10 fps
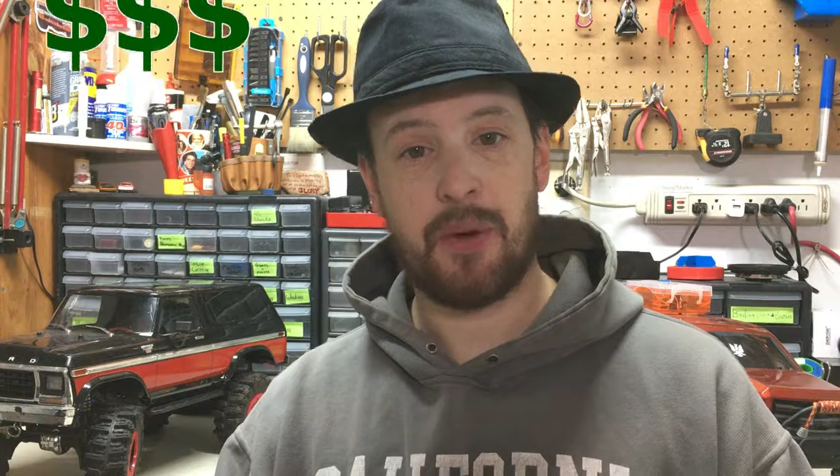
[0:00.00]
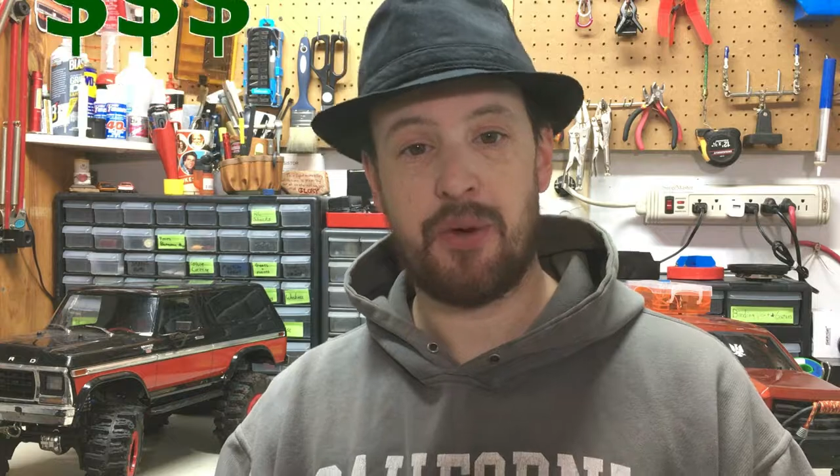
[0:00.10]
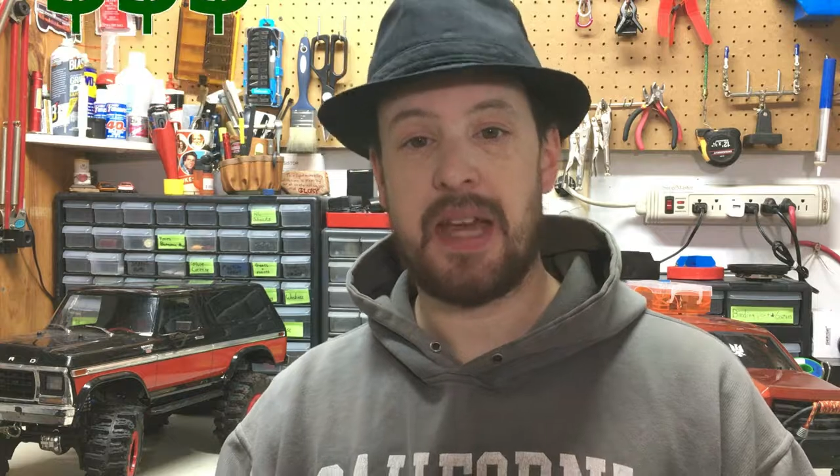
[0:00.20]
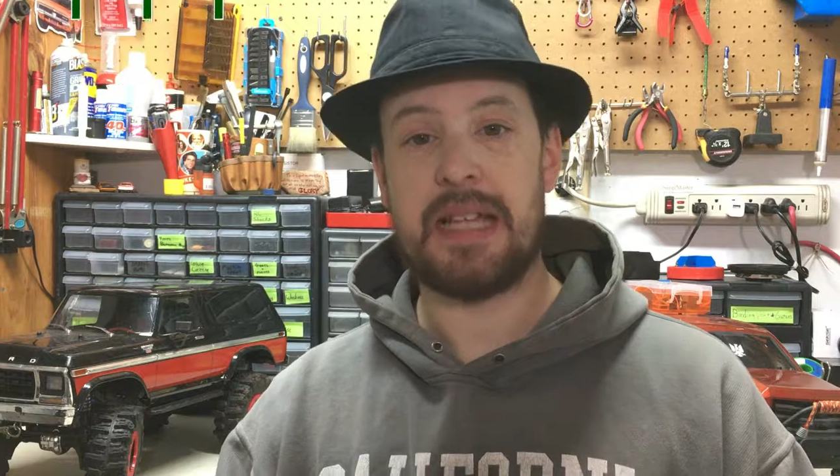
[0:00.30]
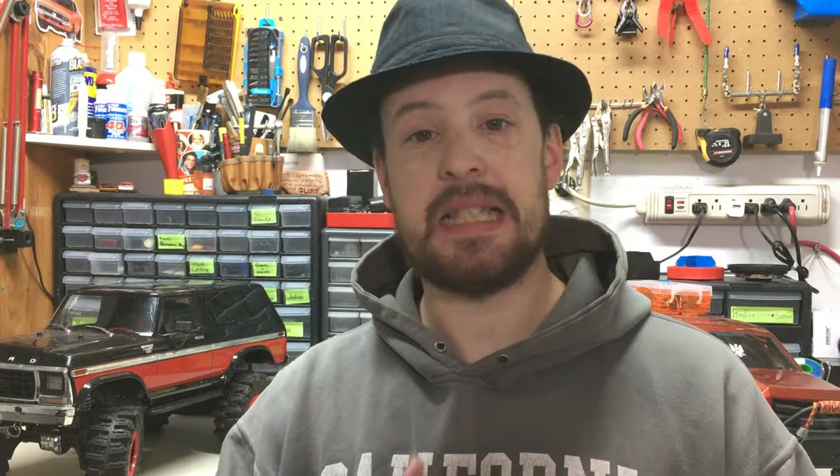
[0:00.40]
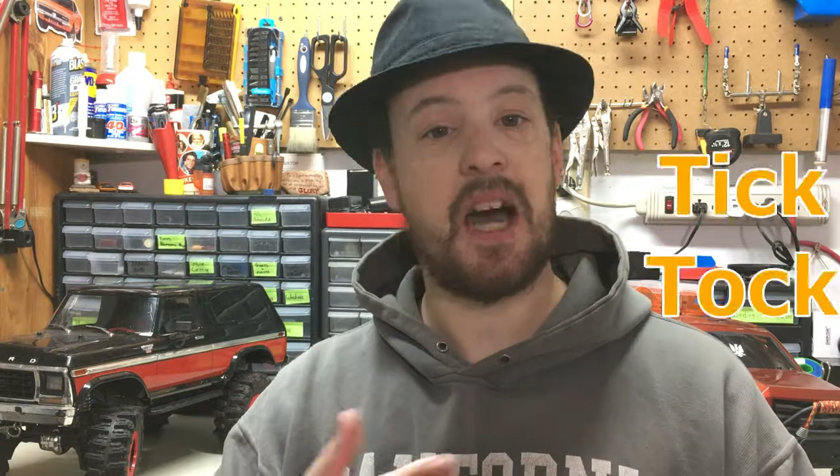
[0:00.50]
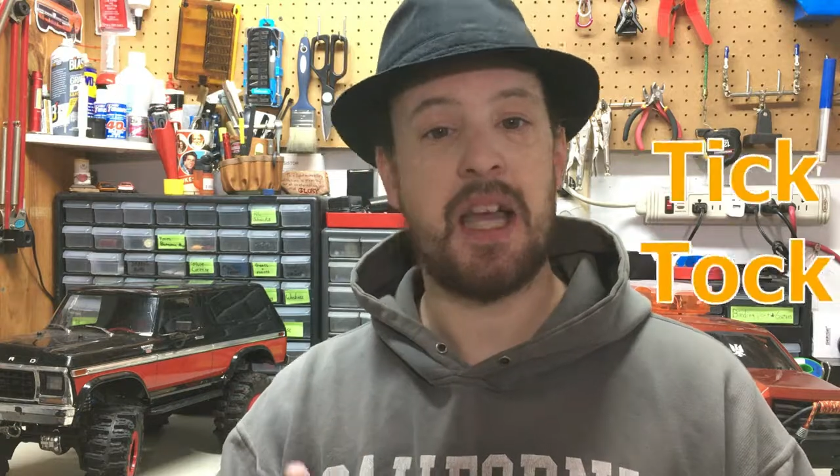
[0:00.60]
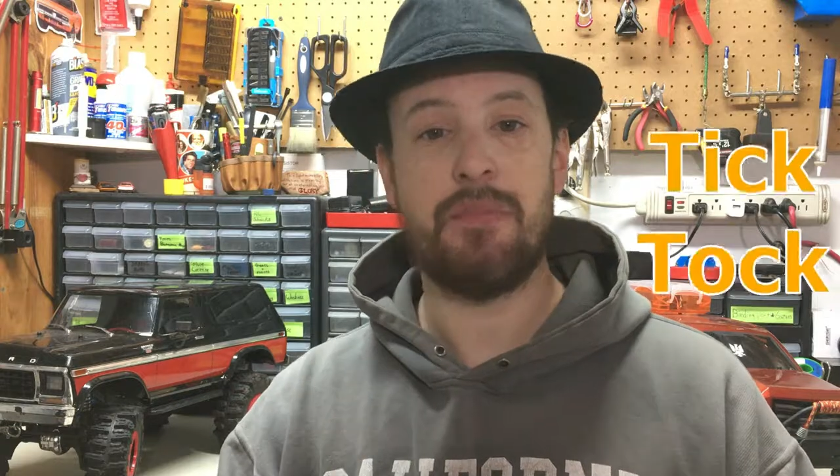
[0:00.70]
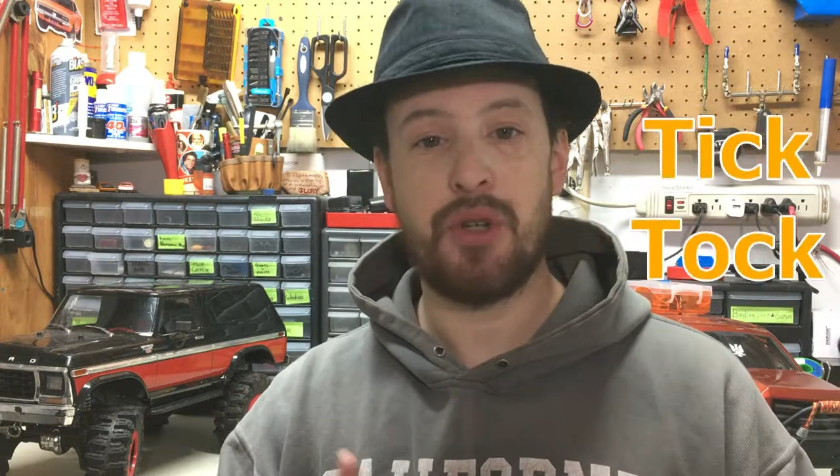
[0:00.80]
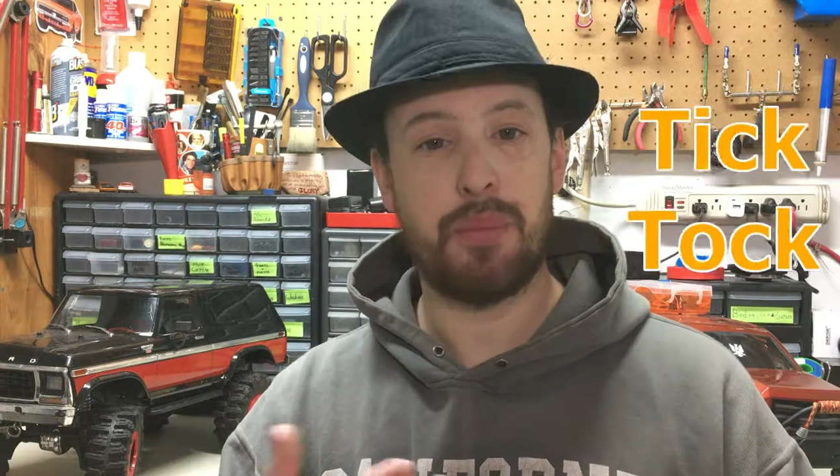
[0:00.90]
or that
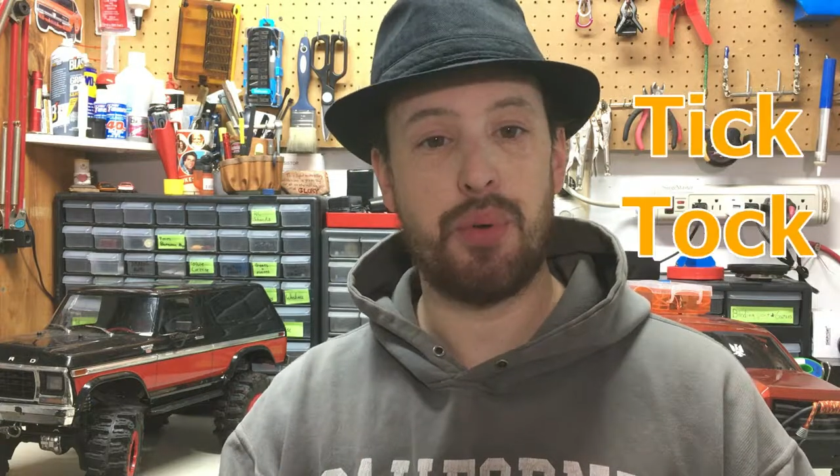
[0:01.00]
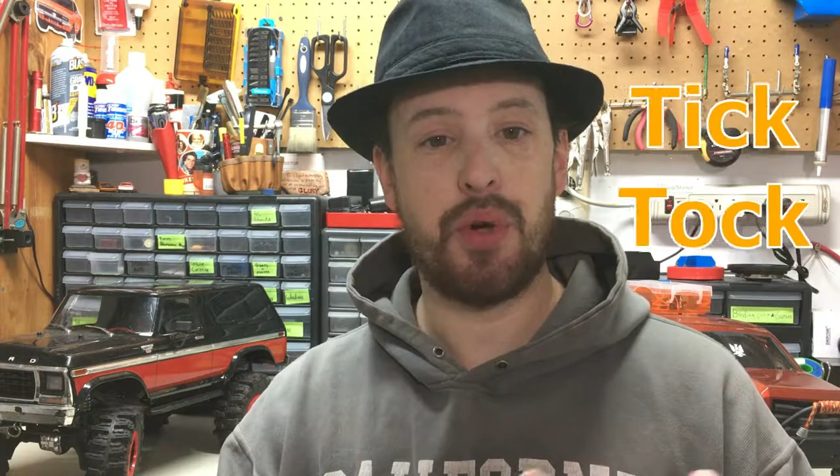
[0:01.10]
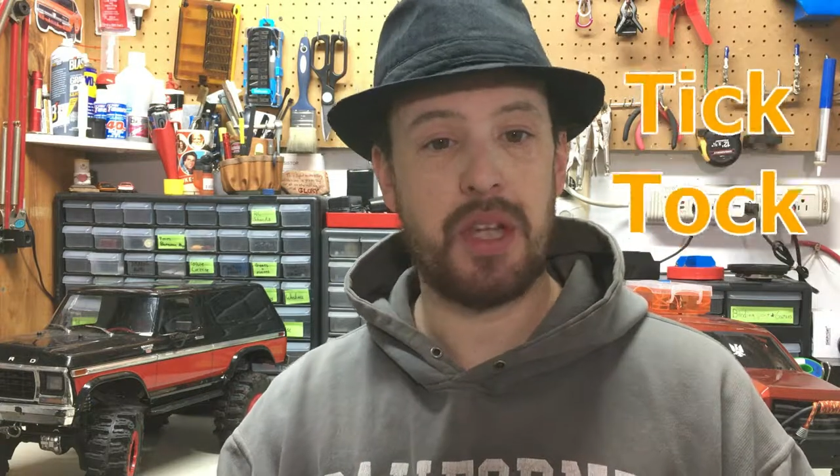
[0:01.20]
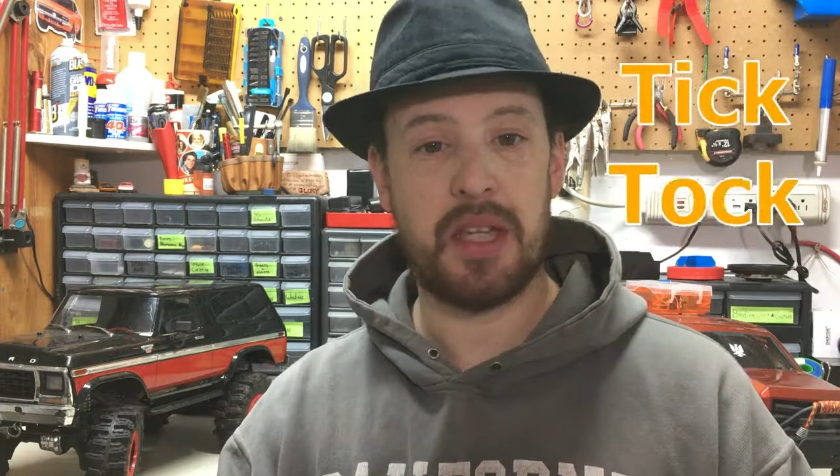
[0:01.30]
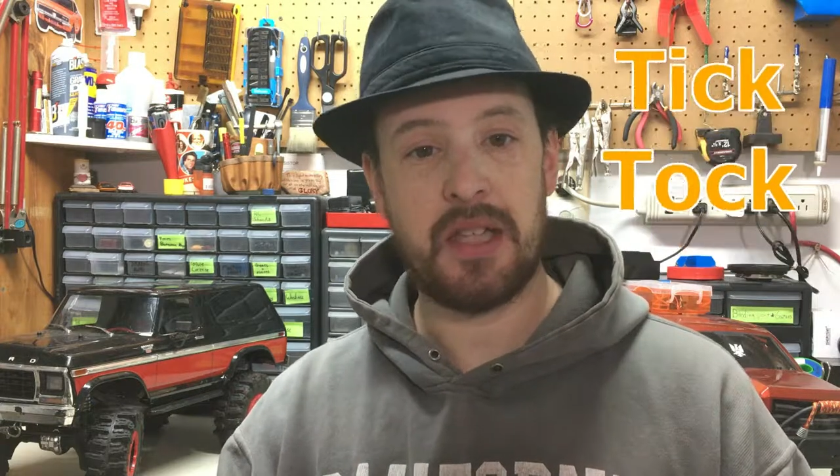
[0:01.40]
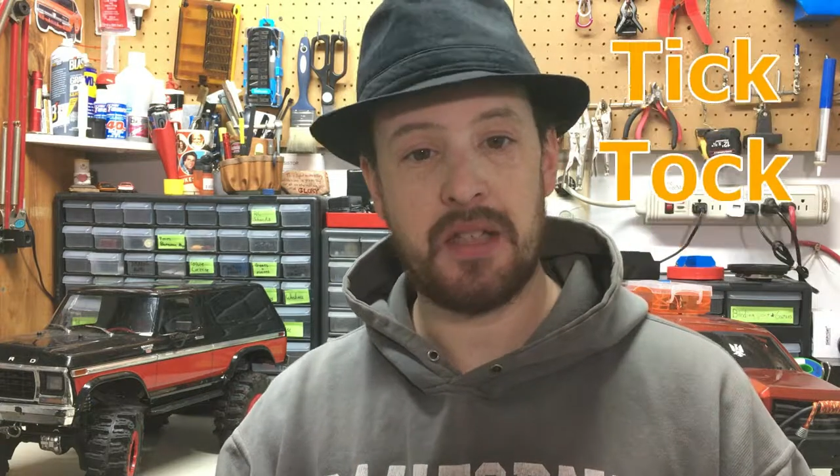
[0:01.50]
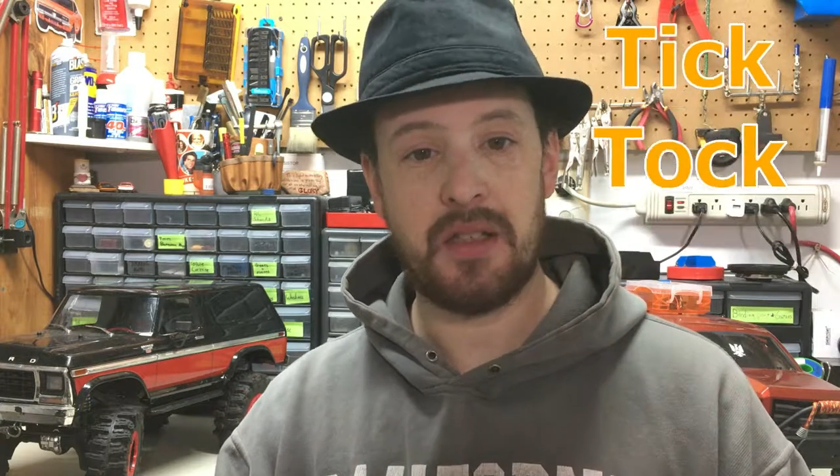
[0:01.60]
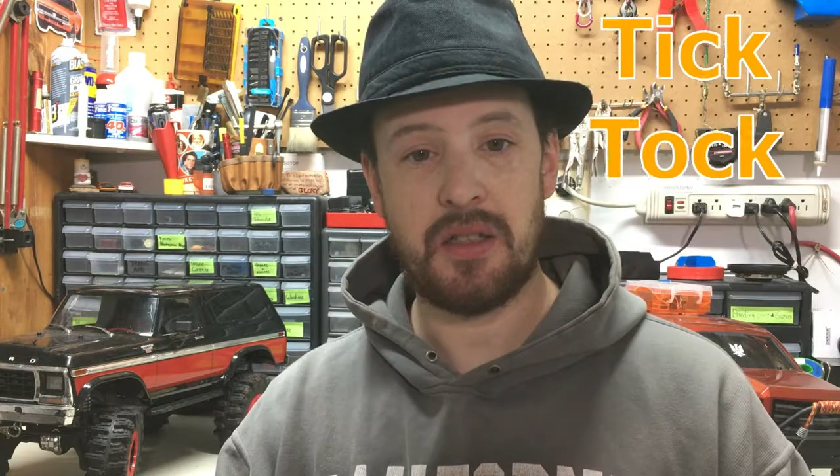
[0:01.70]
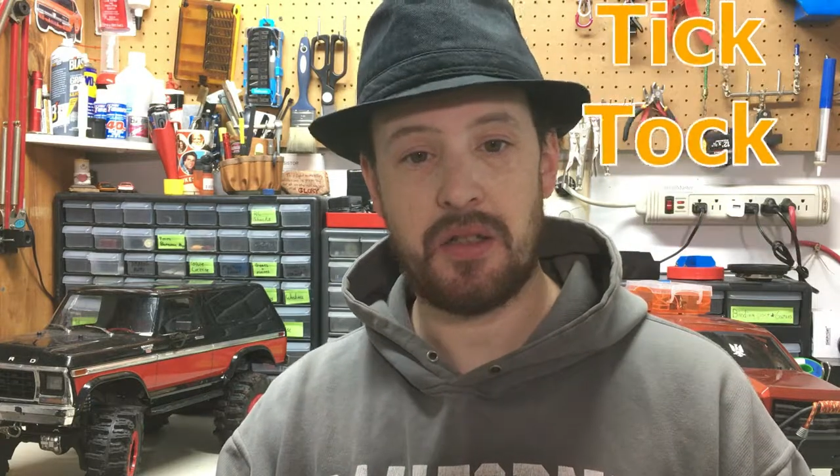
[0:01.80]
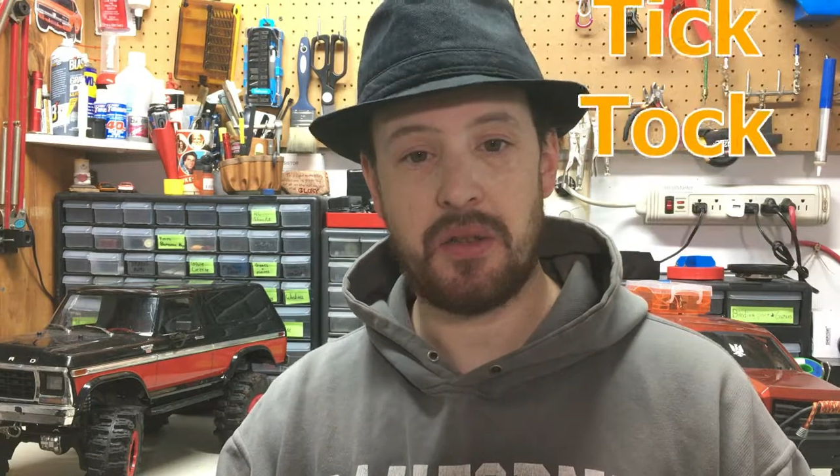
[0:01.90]
time you're putting
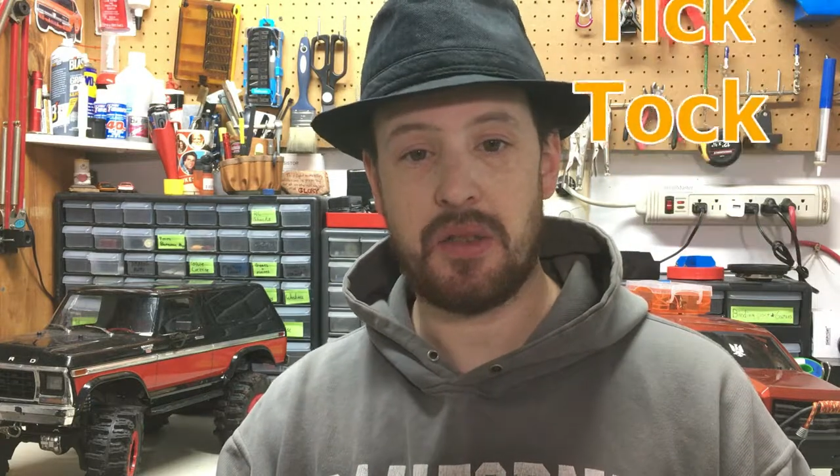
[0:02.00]
in,